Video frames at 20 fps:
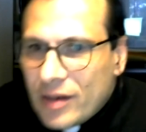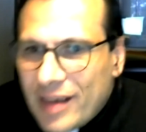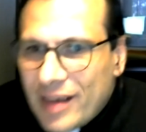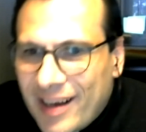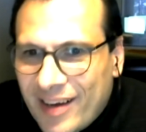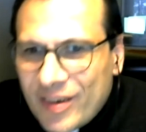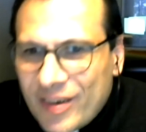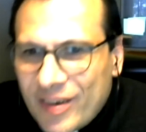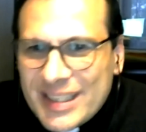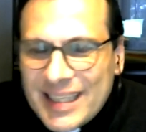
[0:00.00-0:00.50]

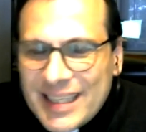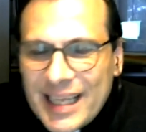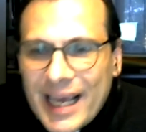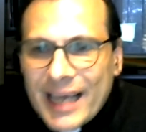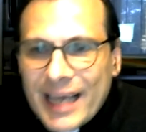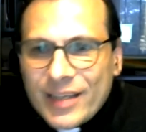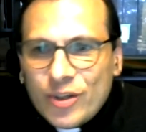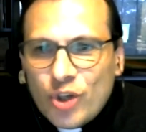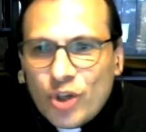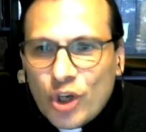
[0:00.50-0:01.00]
Honestly,
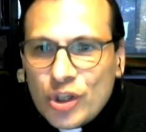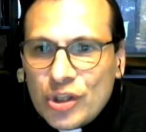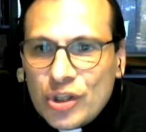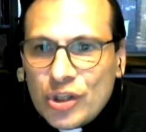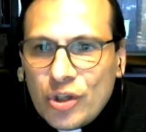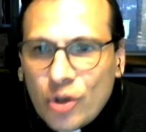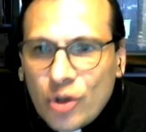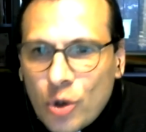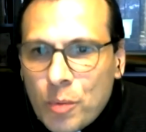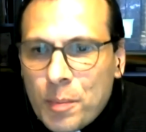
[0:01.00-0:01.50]
I don't
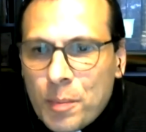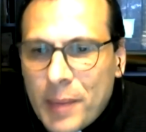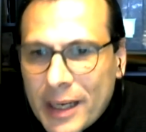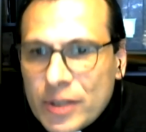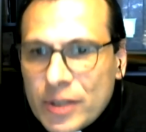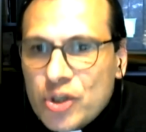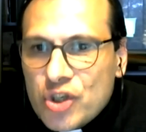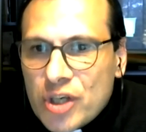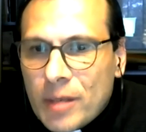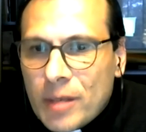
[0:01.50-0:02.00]
know
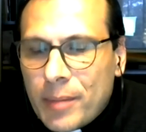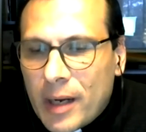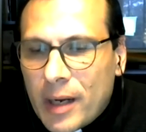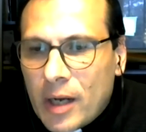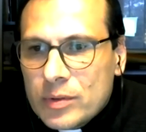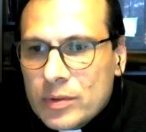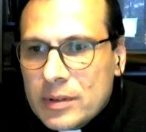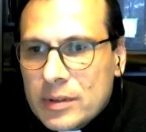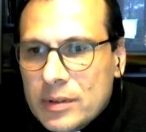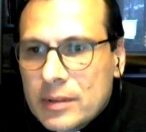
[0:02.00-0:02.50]
much
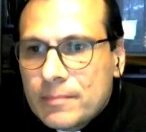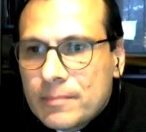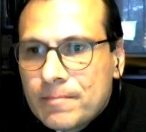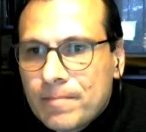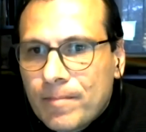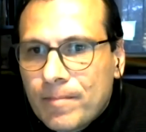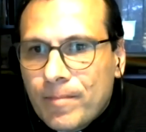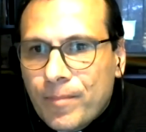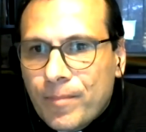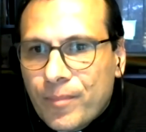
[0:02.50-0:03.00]
about
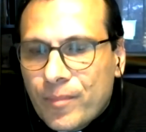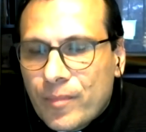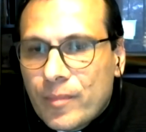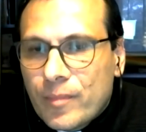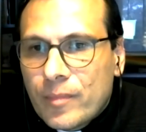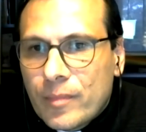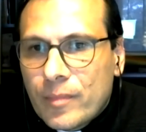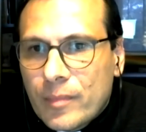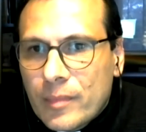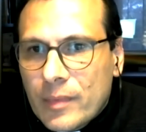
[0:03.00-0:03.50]

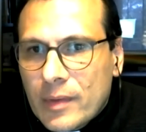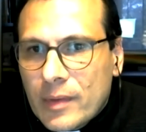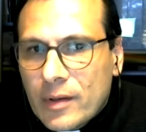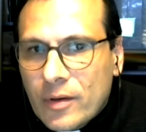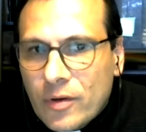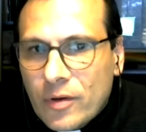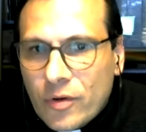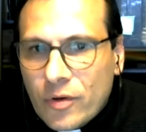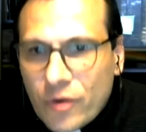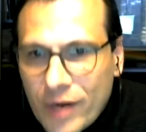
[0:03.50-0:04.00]

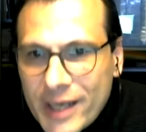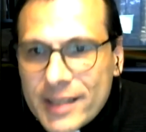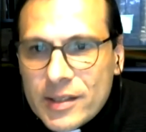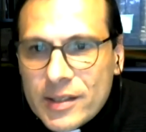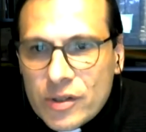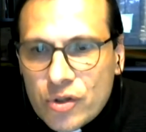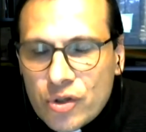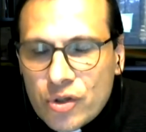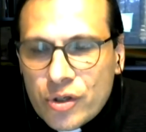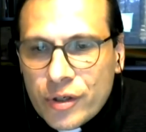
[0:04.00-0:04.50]

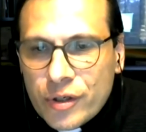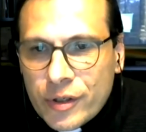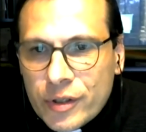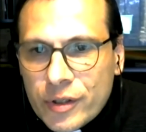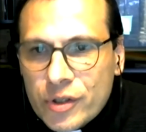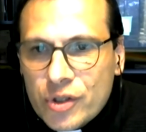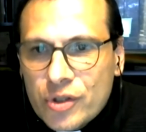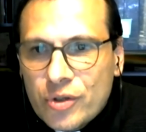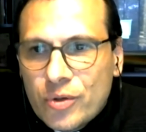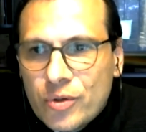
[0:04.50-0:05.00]
Christ
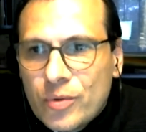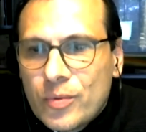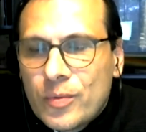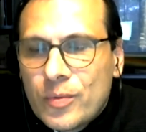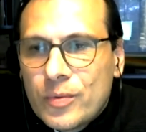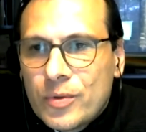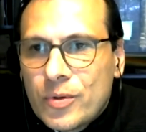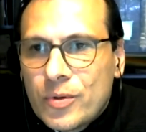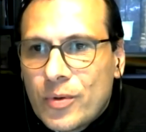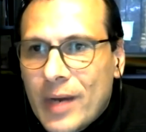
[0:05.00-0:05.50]
Church to
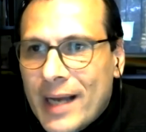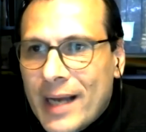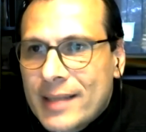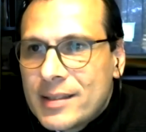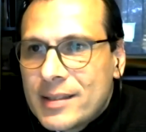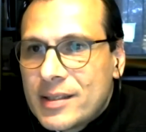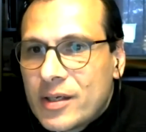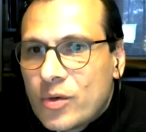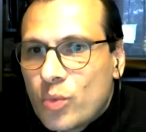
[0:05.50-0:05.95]
answer